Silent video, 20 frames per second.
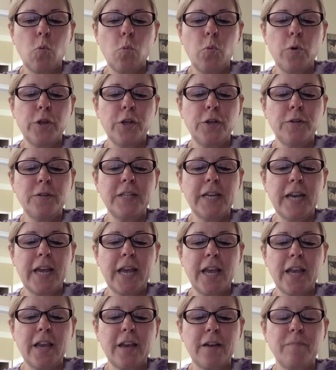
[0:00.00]
when you
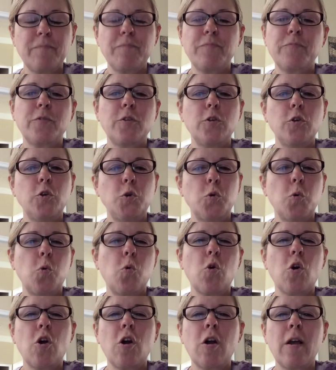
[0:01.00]
take
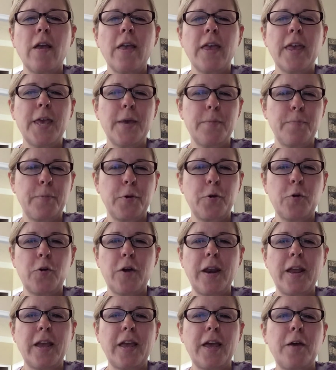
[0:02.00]
your
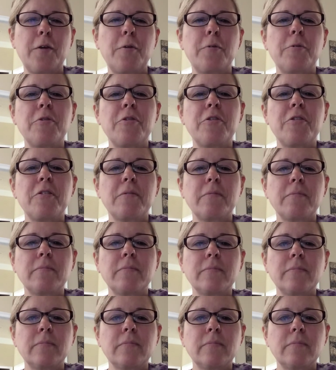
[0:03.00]
Hippocratic
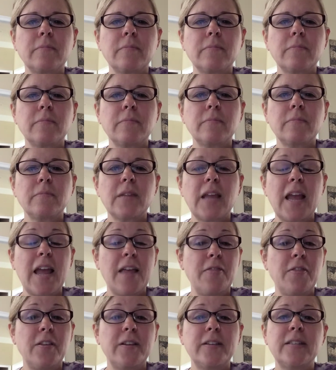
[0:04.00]
oath.
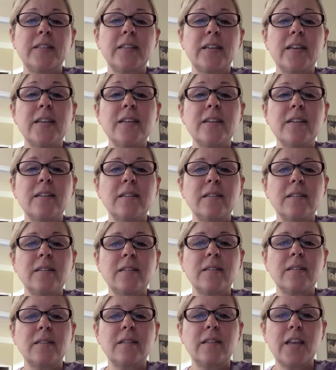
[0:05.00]
And this
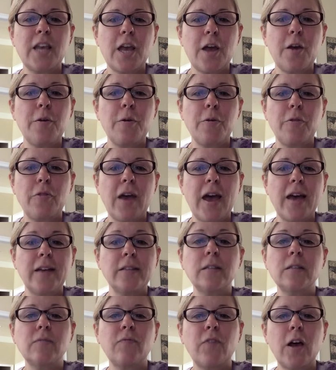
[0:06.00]
is the oath
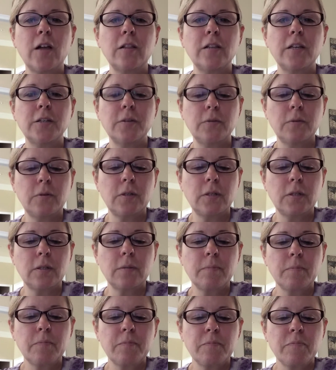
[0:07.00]
as follows
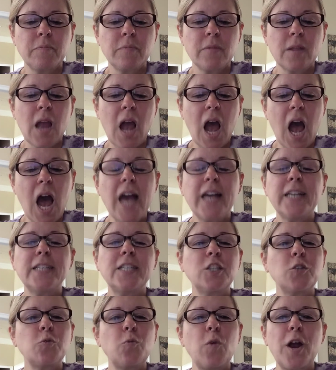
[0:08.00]
I
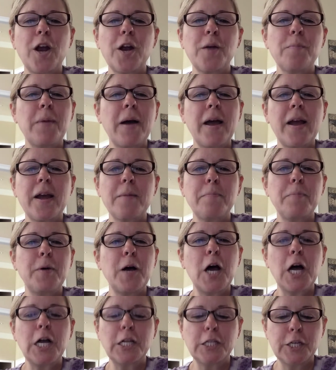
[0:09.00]
swear by
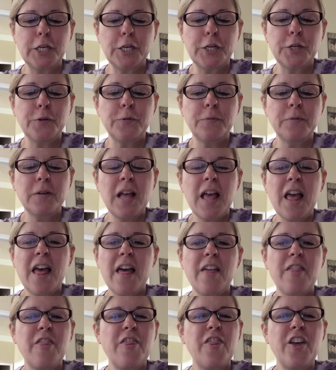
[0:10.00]
Apollo
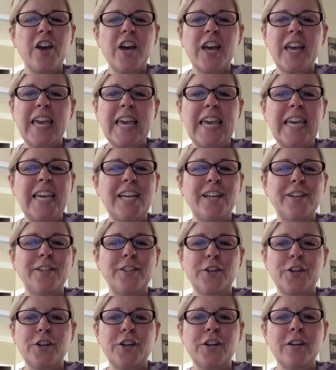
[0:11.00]
the
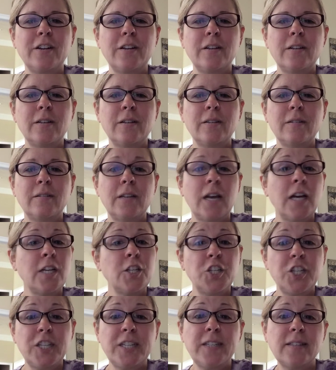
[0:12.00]
healer,
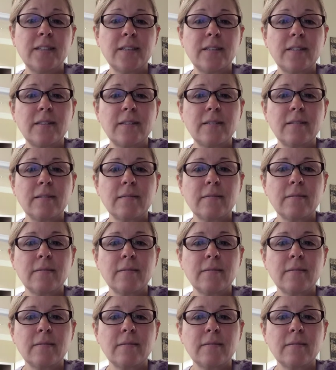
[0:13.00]
not Jesus